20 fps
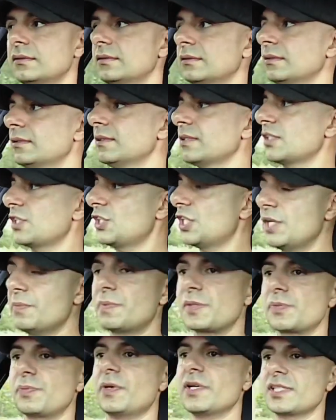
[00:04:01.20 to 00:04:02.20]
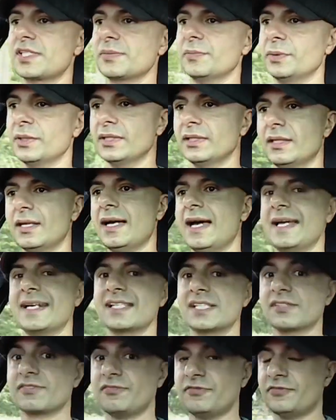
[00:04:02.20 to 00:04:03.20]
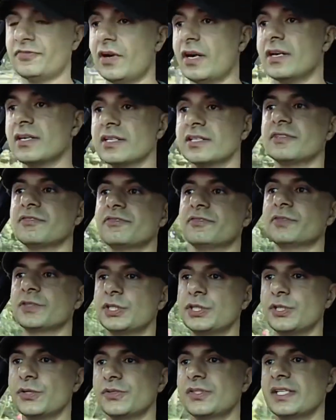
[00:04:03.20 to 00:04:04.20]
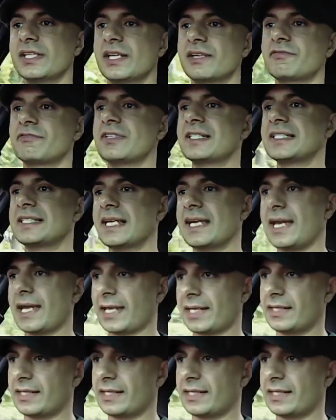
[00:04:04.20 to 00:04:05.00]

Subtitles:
as cheap as possible, and it's fine for using every day.